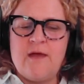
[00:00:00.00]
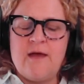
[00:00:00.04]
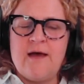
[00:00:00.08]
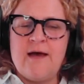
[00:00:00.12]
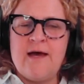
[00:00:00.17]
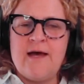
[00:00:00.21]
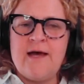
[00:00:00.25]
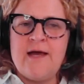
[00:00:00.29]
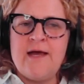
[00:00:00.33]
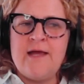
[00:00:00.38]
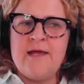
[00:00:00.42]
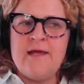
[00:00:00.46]

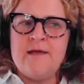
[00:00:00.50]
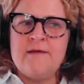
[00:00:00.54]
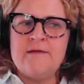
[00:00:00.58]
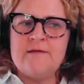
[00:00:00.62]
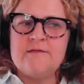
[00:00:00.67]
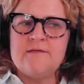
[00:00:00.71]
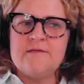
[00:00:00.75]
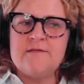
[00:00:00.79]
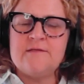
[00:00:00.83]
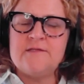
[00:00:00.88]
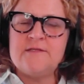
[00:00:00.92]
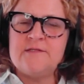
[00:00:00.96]
I
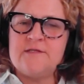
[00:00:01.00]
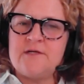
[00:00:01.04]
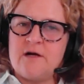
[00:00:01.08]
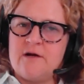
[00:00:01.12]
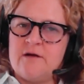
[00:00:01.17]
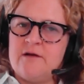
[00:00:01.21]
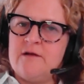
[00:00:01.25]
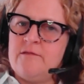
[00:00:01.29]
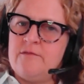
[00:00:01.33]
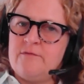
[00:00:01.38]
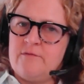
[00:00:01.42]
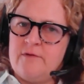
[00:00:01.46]

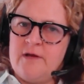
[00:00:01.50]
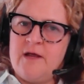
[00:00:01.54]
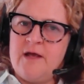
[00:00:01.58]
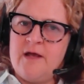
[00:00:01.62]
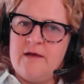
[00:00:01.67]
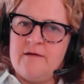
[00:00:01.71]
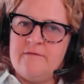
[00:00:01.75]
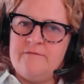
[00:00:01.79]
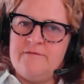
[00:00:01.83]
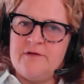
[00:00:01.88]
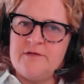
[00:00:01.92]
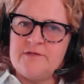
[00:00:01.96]
started
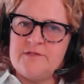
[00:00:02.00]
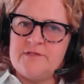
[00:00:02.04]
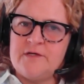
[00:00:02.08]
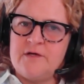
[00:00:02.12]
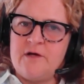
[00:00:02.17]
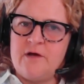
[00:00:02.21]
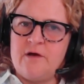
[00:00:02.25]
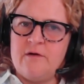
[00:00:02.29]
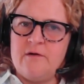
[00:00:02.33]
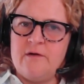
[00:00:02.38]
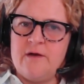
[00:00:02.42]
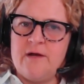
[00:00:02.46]
3.5
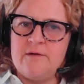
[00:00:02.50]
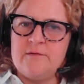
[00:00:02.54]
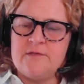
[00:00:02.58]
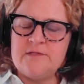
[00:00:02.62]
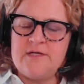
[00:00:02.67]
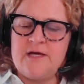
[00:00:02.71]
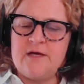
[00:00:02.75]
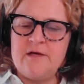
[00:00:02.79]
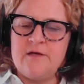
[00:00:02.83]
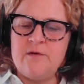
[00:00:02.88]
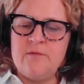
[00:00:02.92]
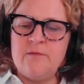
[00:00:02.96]
years ago, and I
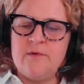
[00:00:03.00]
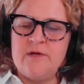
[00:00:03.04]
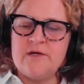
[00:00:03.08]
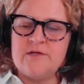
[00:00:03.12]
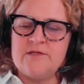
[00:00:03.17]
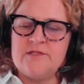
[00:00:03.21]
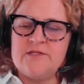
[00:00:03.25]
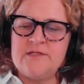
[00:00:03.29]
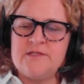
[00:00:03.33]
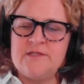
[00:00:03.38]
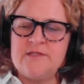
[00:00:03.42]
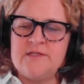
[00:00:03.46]
will tell you, we
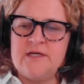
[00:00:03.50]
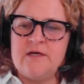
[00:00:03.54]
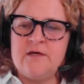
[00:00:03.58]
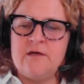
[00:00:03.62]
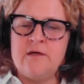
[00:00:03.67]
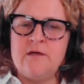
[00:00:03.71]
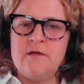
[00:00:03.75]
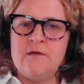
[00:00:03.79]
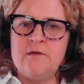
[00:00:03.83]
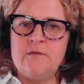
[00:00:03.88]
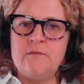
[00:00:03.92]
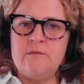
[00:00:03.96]
are
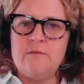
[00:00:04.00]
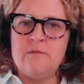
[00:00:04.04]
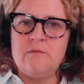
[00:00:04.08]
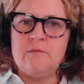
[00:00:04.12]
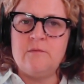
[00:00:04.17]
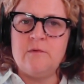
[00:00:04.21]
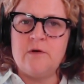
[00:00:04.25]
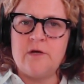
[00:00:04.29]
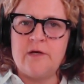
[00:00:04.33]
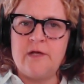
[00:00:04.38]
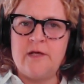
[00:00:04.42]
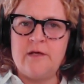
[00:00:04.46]
still
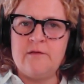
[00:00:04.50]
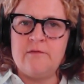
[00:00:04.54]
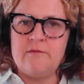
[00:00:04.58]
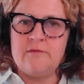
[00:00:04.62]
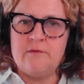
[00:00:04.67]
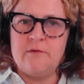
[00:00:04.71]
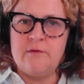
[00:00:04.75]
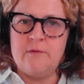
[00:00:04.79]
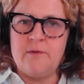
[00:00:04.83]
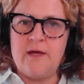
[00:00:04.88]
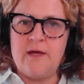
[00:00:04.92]
working through